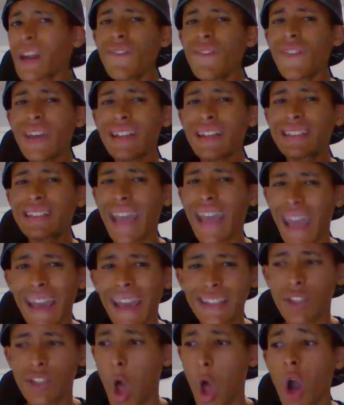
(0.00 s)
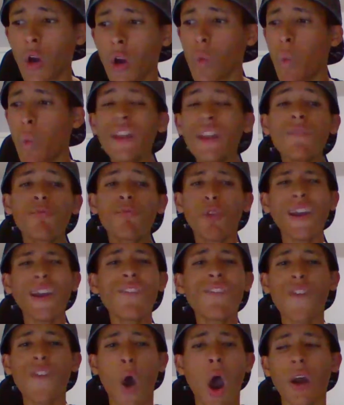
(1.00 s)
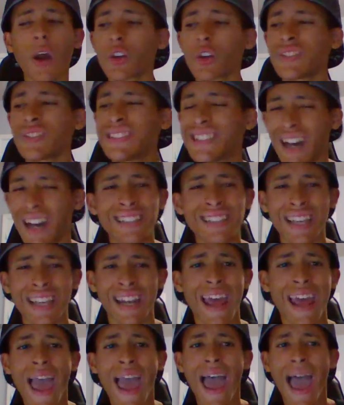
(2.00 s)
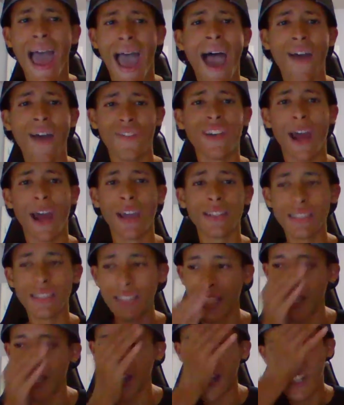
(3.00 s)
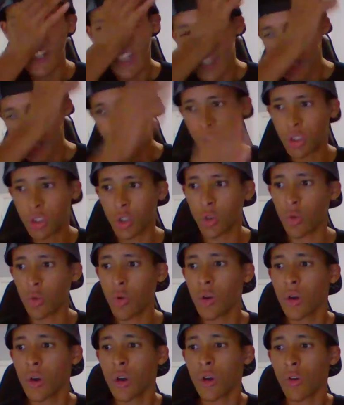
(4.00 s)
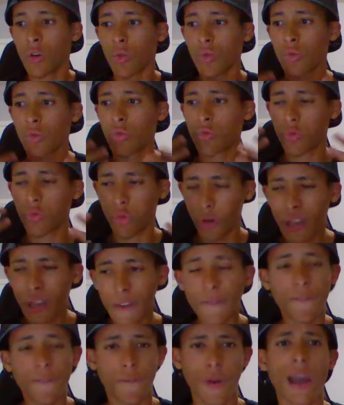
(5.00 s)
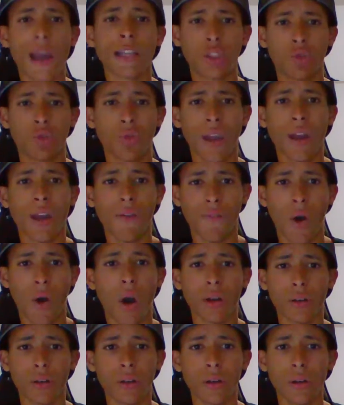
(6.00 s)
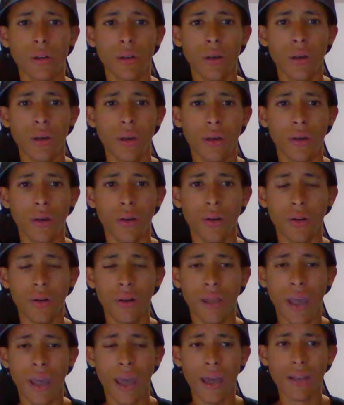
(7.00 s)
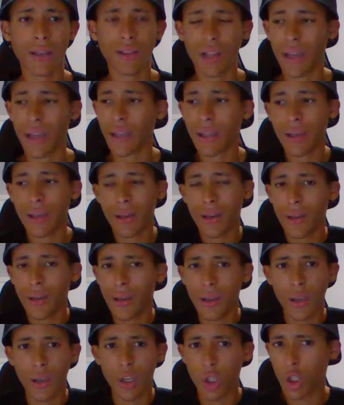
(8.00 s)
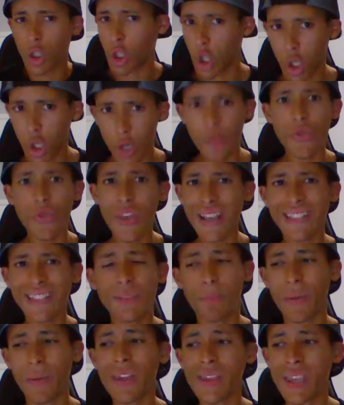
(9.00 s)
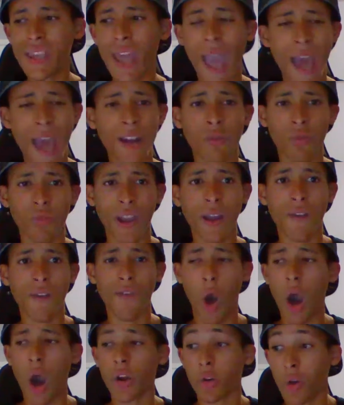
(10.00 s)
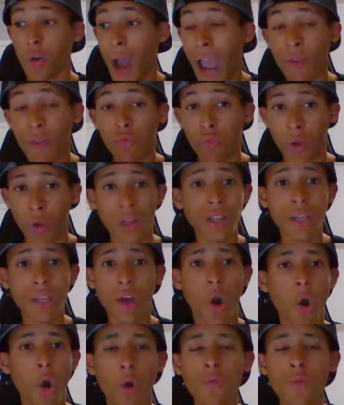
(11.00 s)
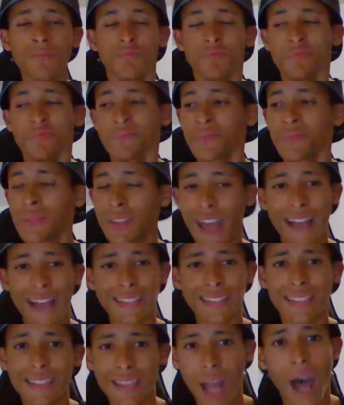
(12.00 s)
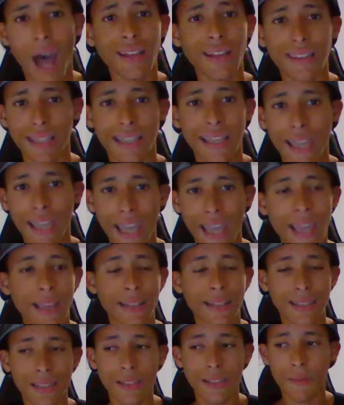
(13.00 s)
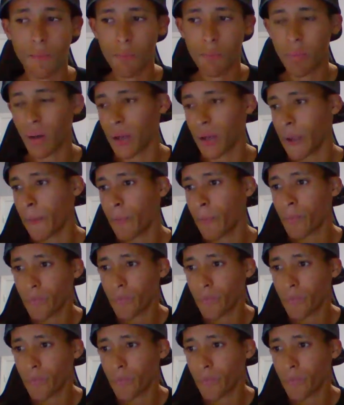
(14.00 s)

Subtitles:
it takes longer? What if Ring of Honor doesn't have an idea to refresh Ring of Honor? Okay, like, could this be the end of Ring of Honor? I really hope that's not the case. But